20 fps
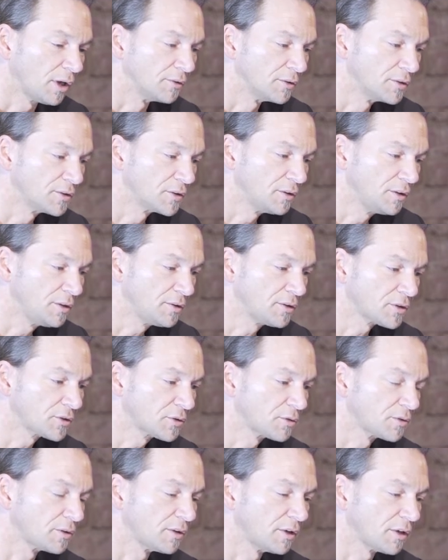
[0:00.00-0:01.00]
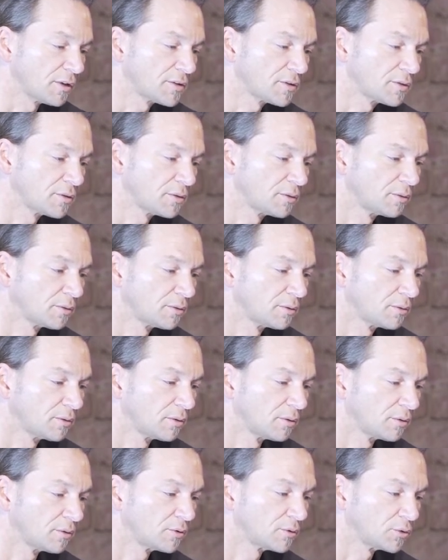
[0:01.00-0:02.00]
And this leads us to the next
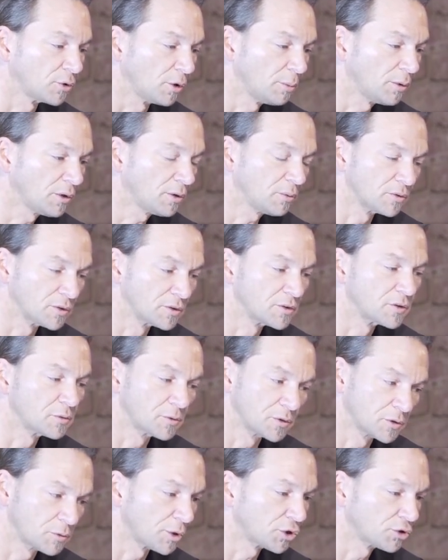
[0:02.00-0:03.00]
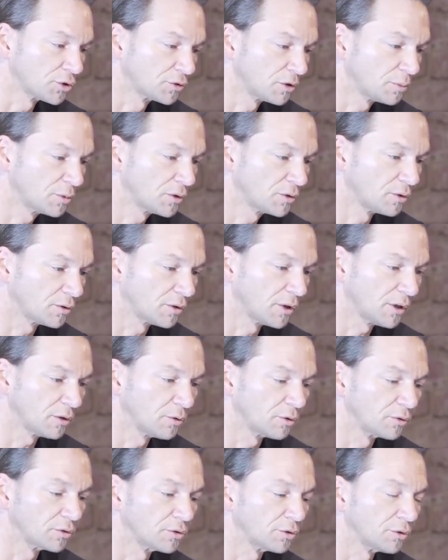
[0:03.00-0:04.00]
topic. This is a special topic called higher
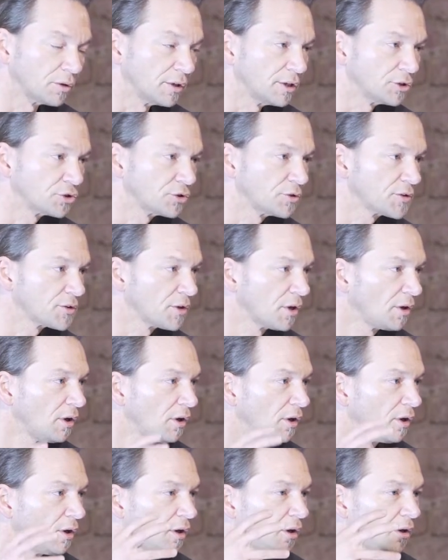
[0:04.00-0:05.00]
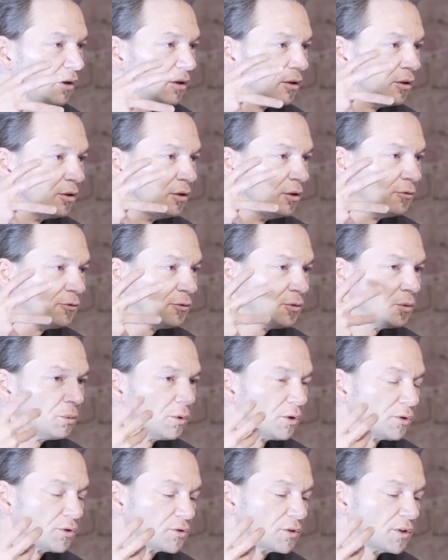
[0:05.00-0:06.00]
order correlations. If you
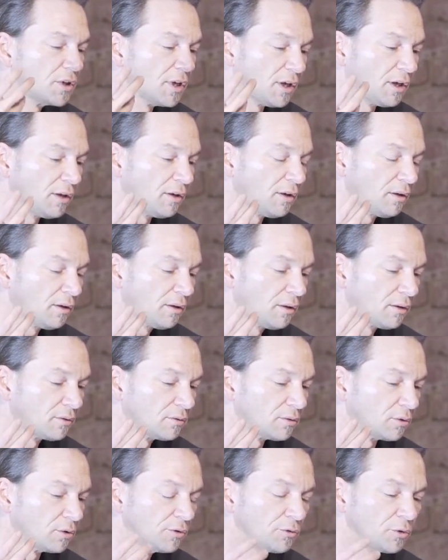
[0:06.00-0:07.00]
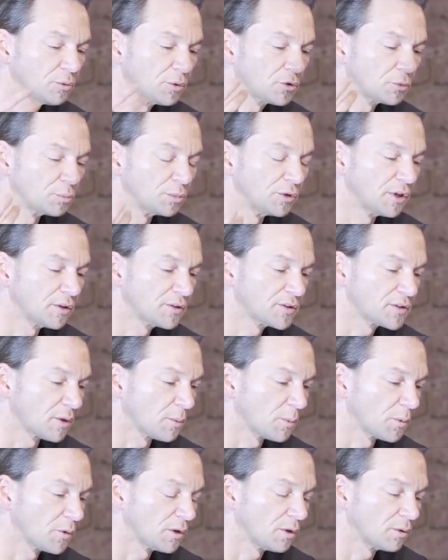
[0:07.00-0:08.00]
want to gain, or if you want to predict
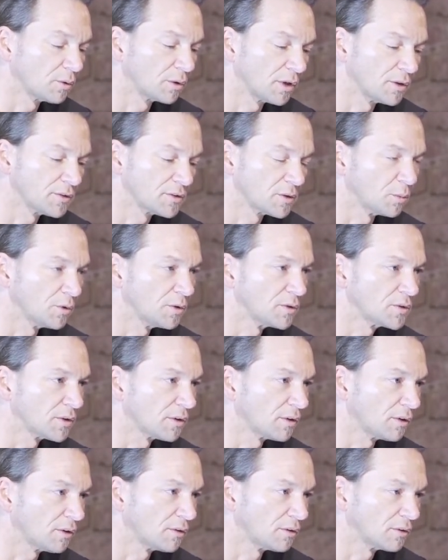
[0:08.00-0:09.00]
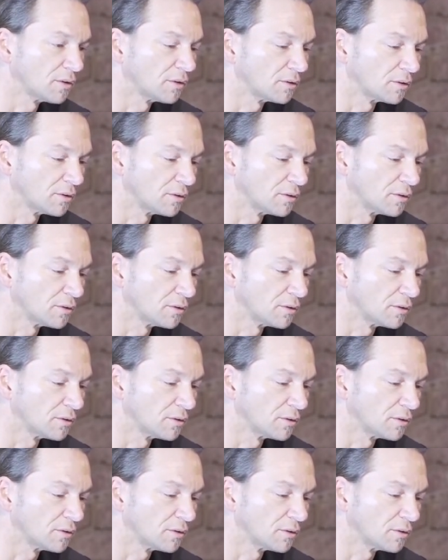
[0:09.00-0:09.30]
something or gain some insight